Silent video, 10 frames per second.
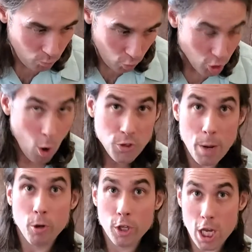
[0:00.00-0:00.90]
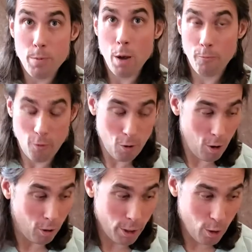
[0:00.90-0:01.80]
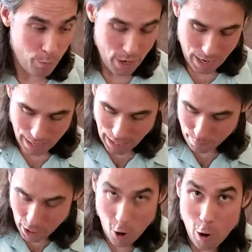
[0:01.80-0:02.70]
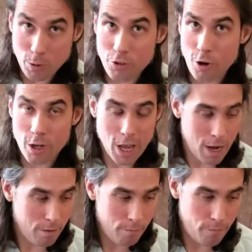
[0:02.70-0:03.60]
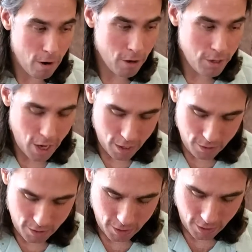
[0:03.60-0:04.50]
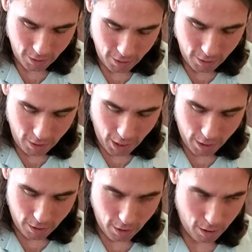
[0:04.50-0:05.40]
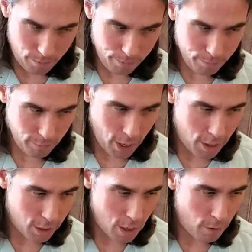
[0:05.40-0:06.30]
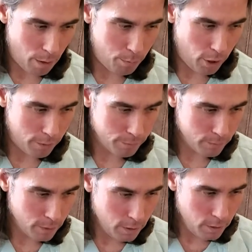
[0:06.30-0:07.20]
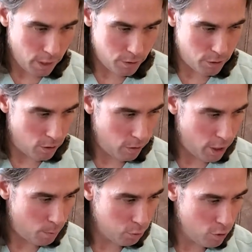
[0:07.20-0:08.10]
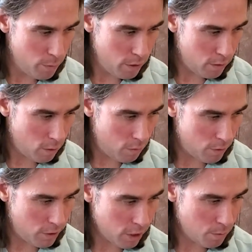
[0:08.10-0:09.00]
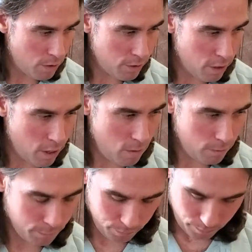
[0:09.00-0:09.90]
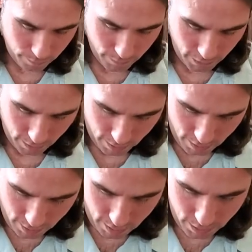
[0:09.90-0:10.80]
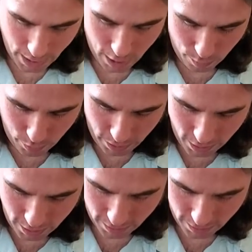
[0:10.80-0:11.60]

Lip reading: So I was able to keep up for a little bit, and then my arm just started getting very tense, and I had to give up, but it's still an improvement over 6 months ago. Galloping.